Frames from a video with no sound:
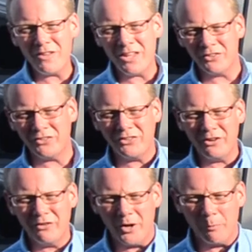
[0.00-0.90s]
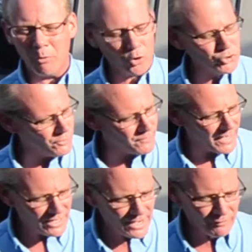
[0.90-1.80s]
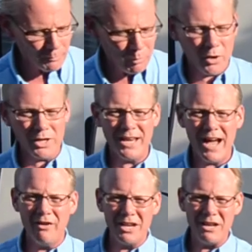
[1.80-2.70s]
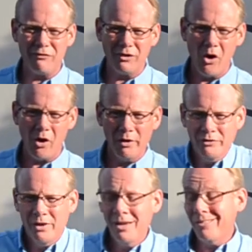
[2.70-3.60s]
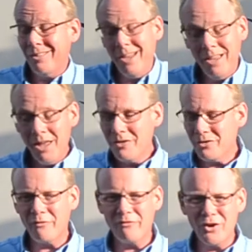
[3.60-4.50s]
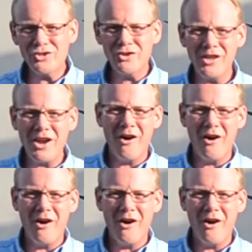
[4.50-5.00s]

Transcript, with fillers: the interior portion that I never pointed out any flaws. There virtually